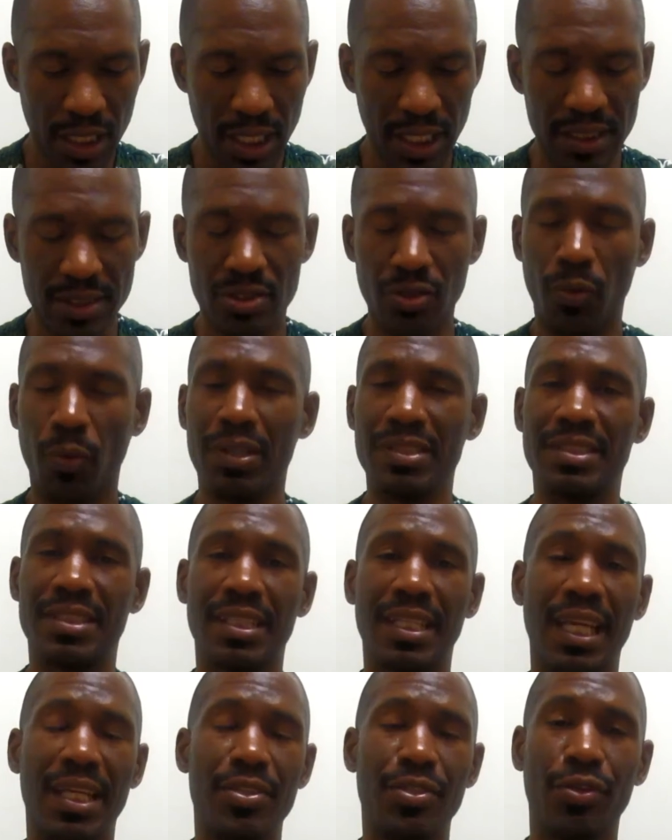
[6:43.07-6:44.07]
And so once
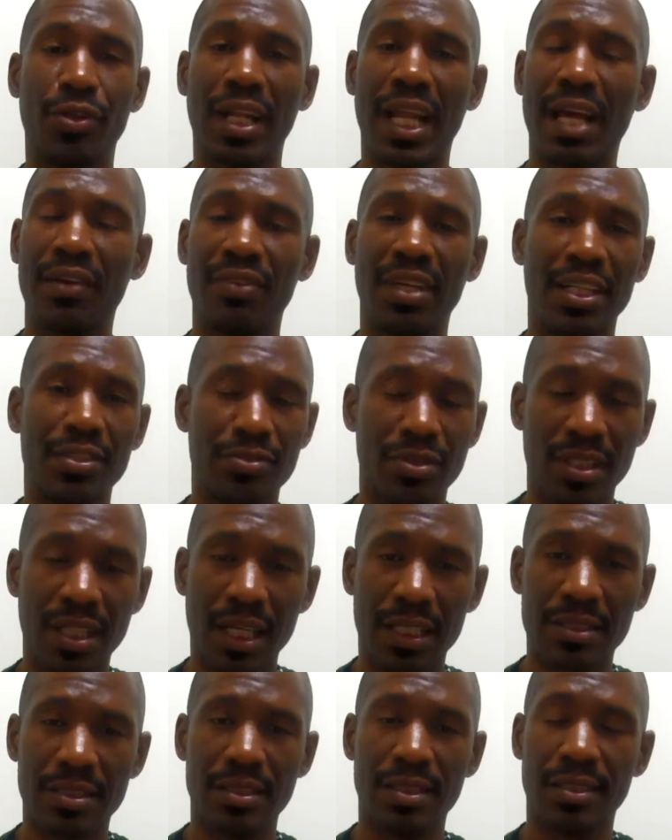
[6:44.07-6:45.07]
again, you're going to have an
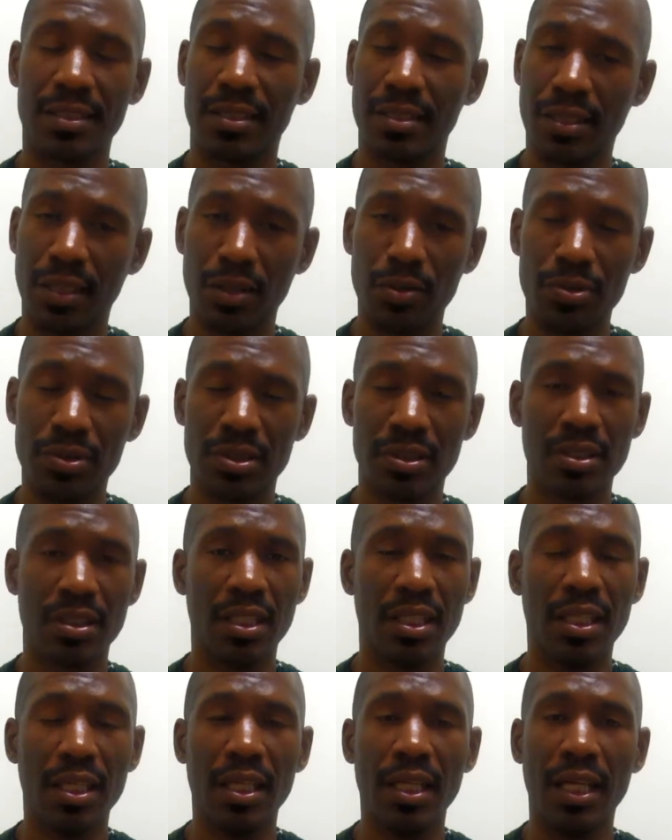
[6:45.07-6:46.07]
introduction and conclusion,